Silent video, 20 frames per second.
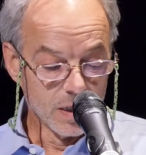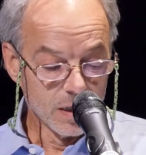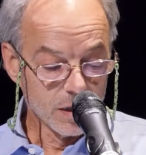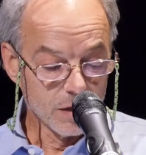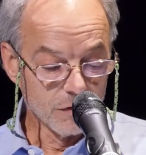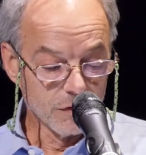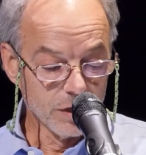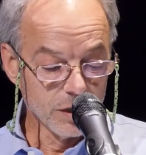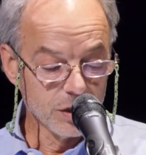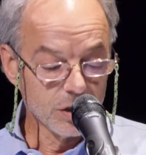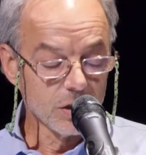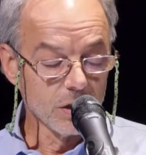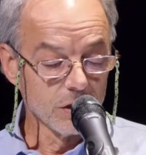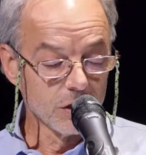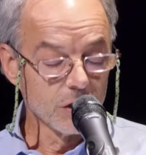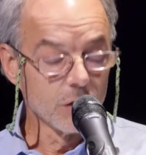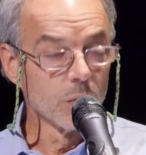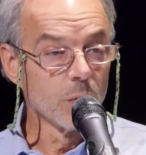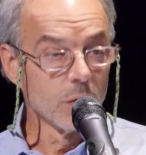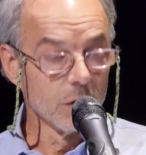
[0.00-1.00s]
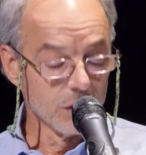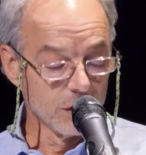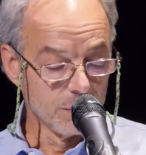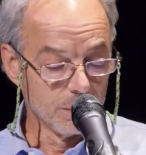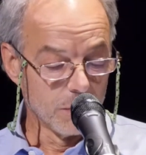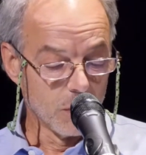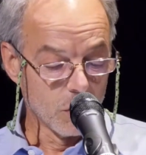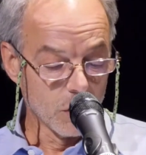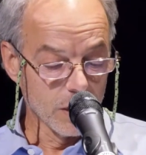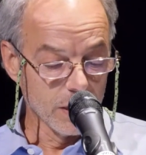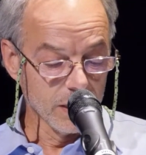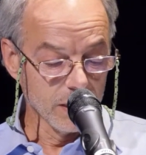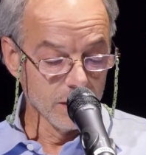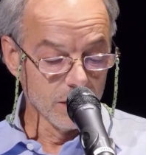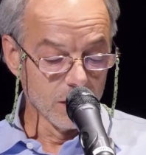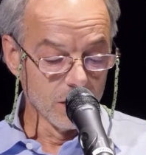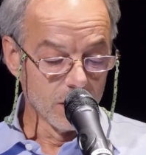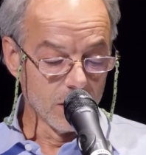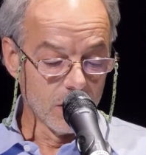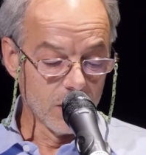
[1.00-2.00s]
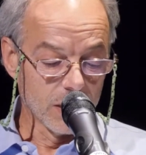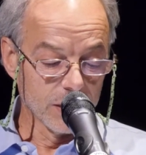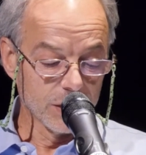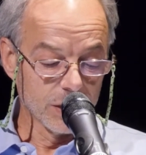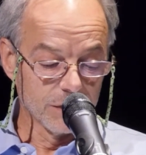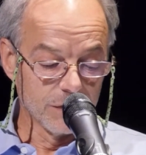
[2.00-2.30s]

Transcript: The researcher was mourning the loss